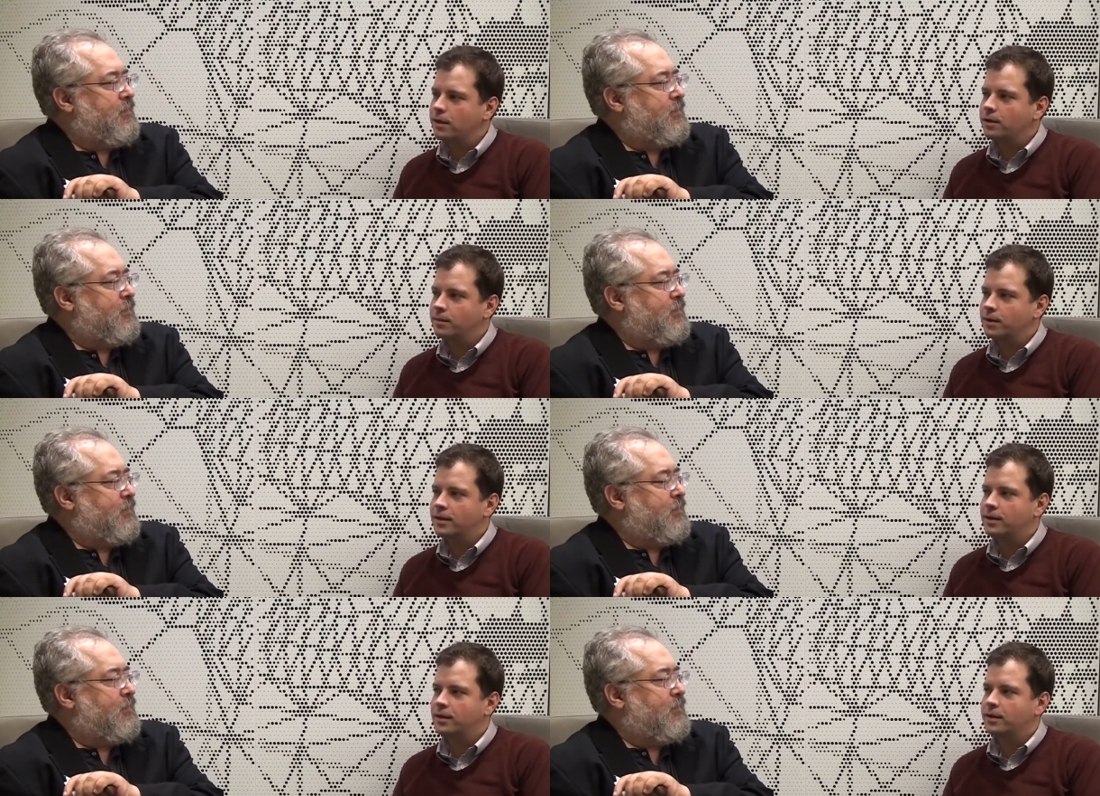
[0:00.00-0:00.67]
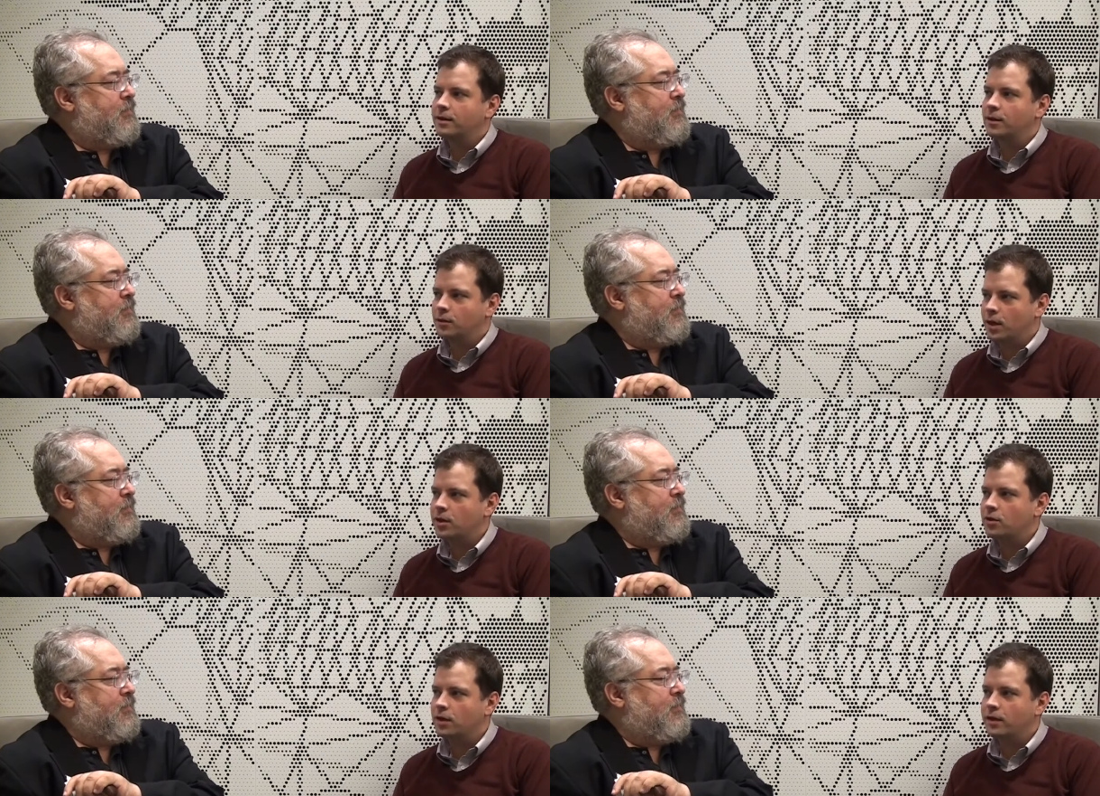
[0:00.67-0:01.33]
Speaker 1: argument
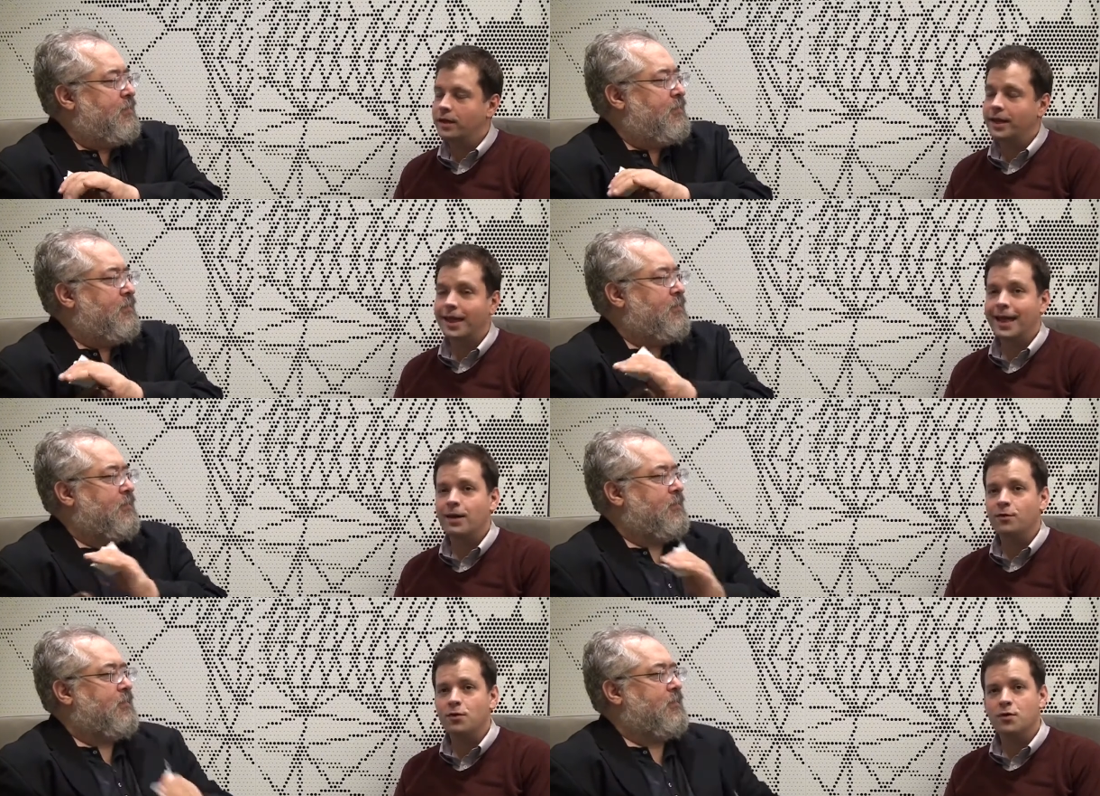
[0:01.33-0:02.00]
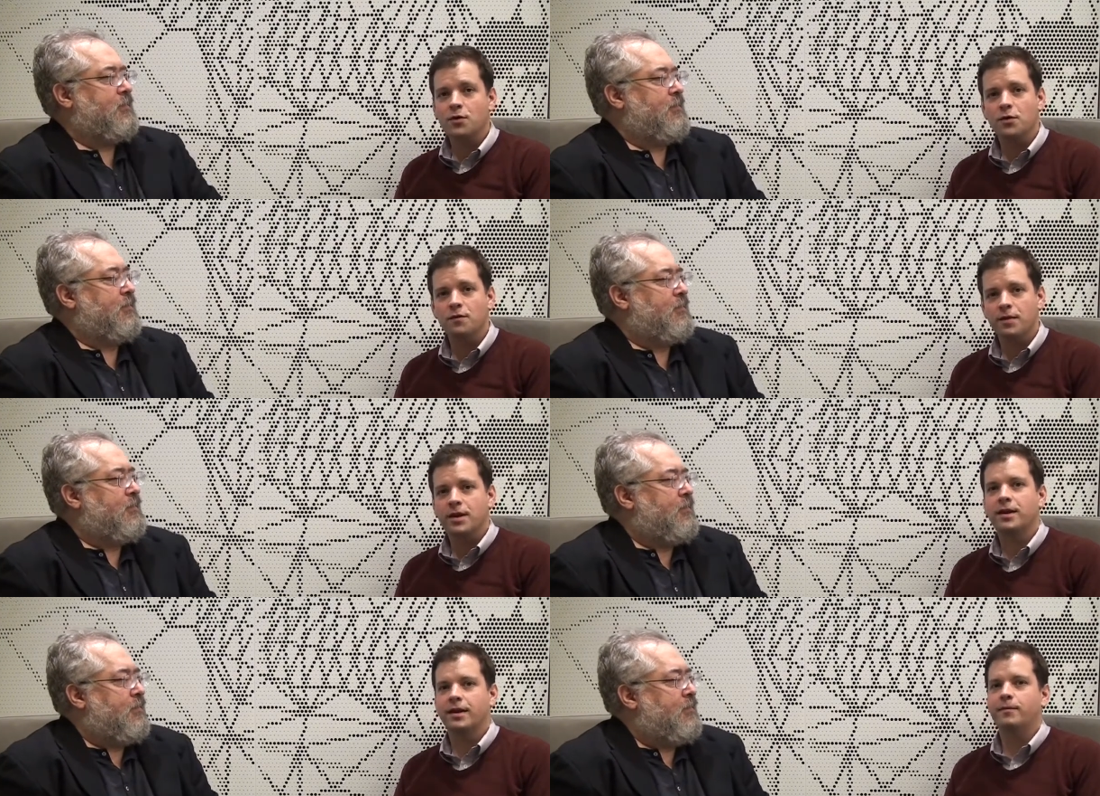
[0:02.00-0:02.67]
notation that allows you to
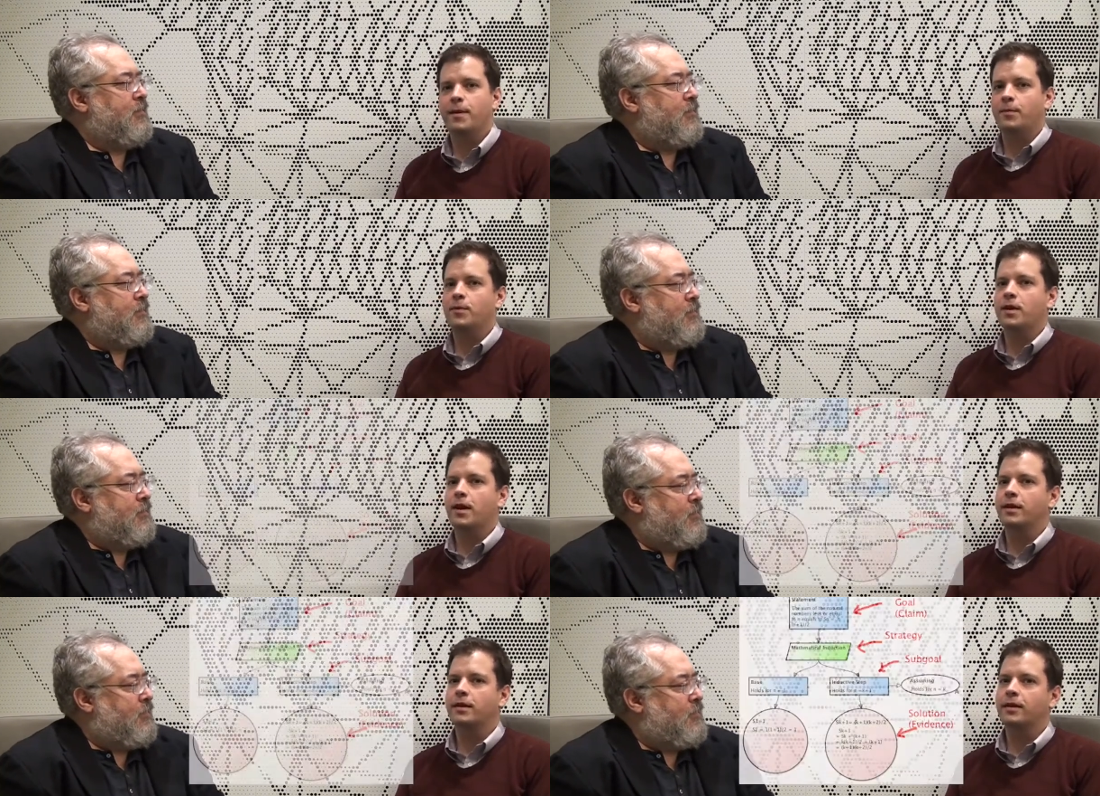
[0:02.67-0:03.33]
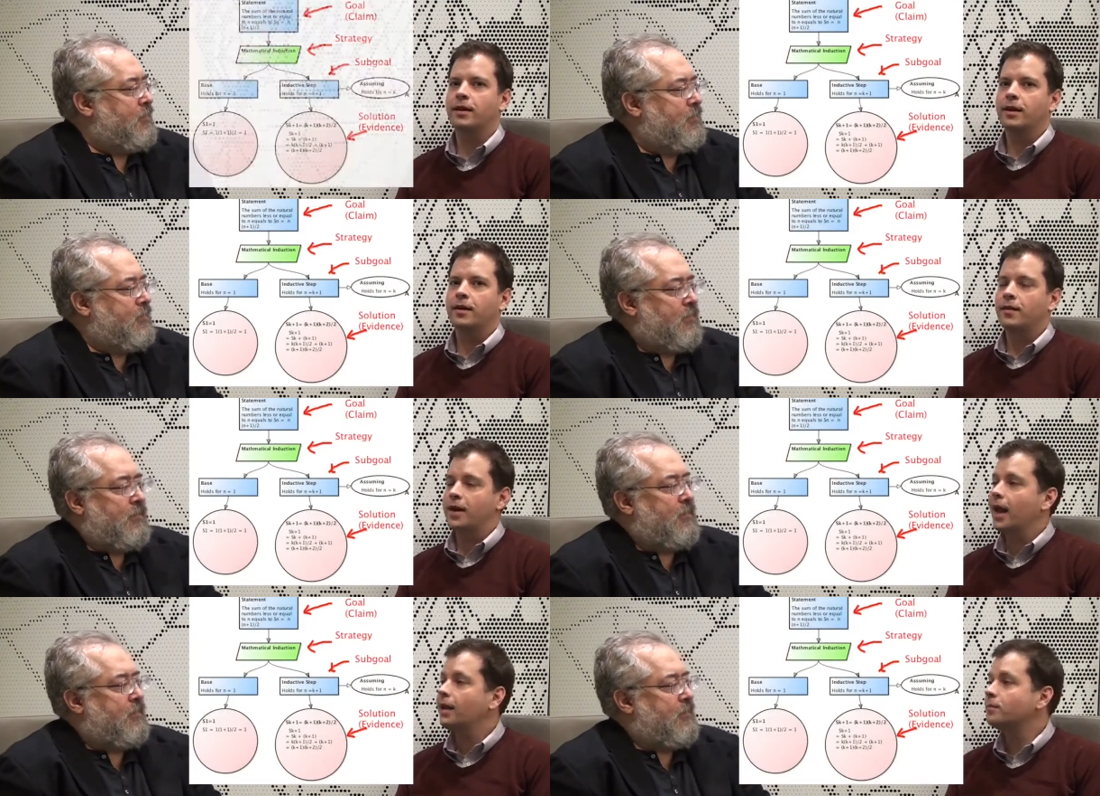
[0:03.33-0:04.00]
visually represent
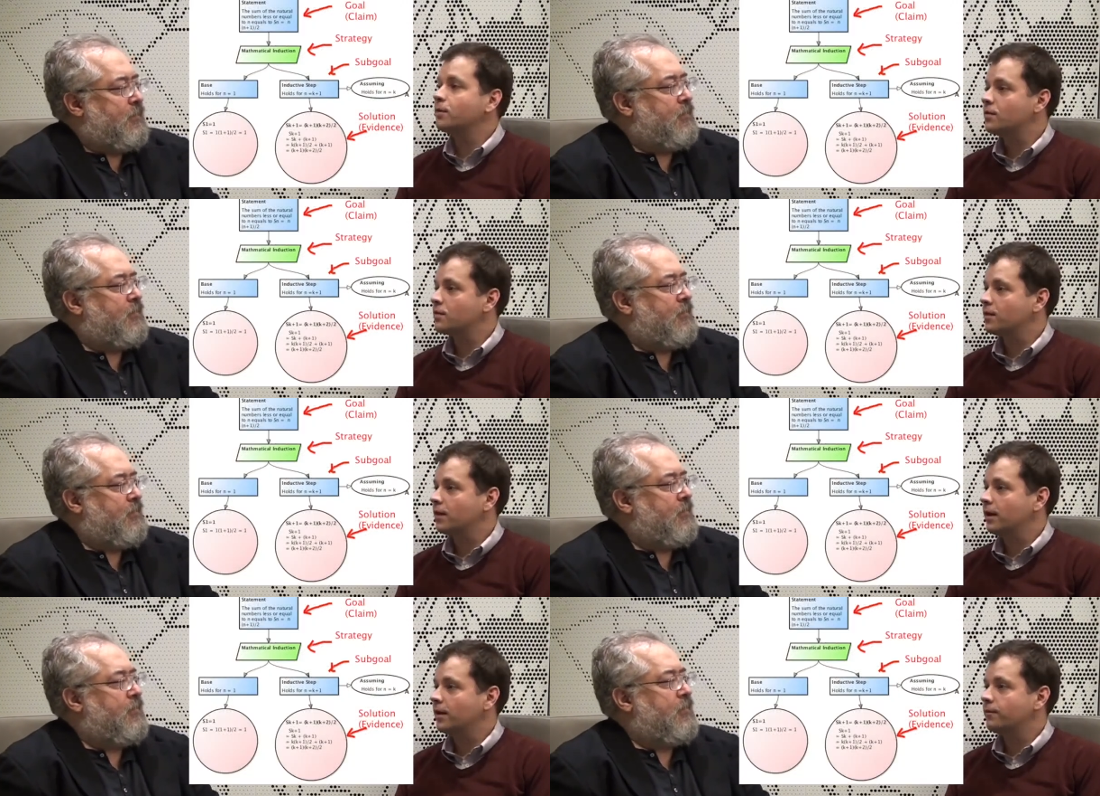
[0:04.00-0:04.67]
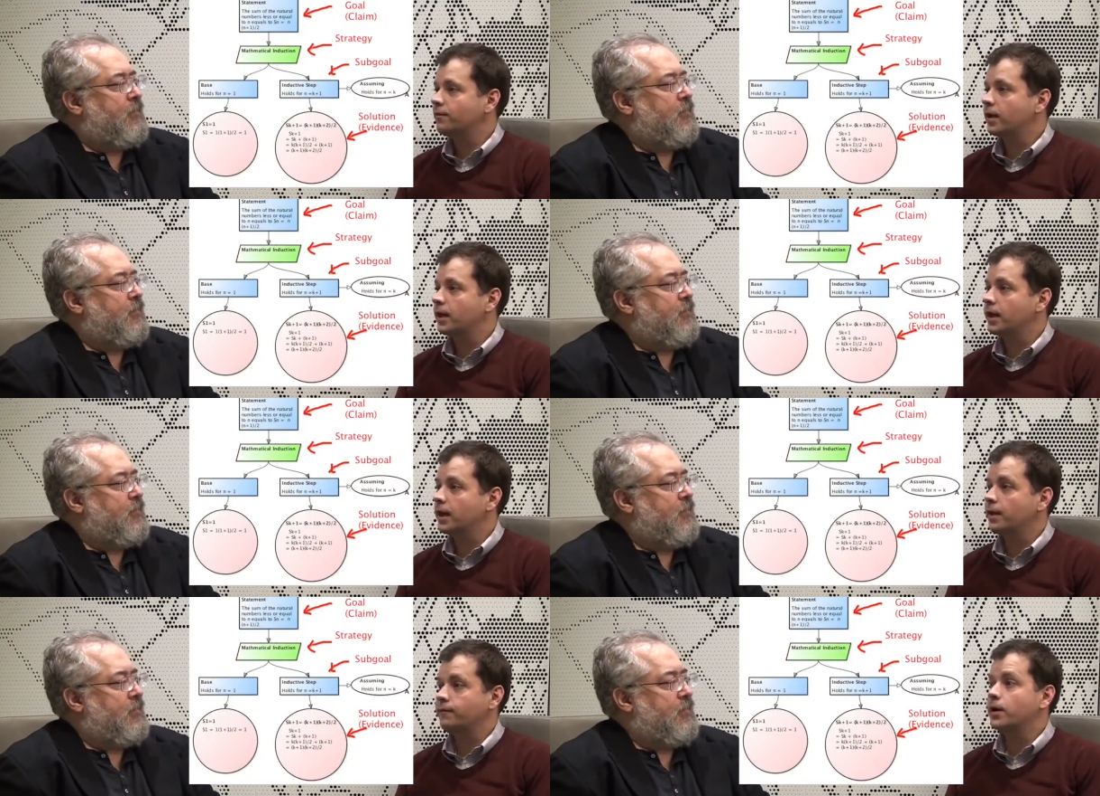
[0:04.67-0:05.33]
the elements of, a,
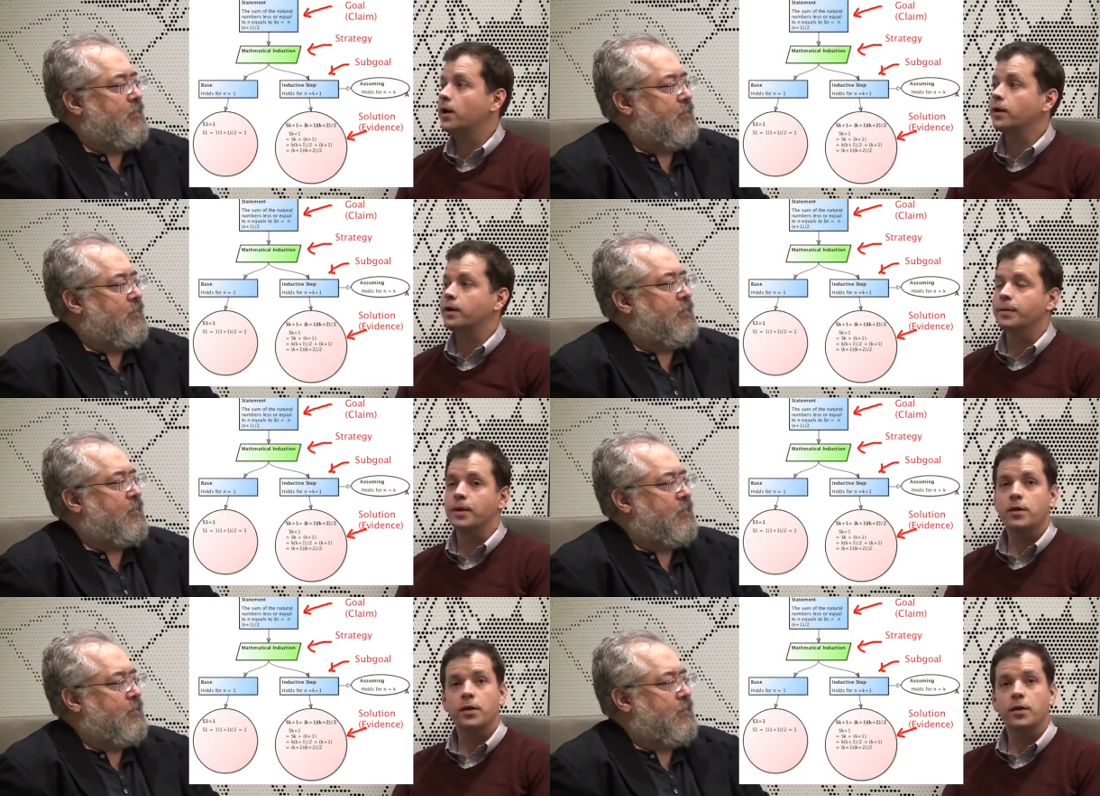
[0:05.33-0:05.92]
of an argument,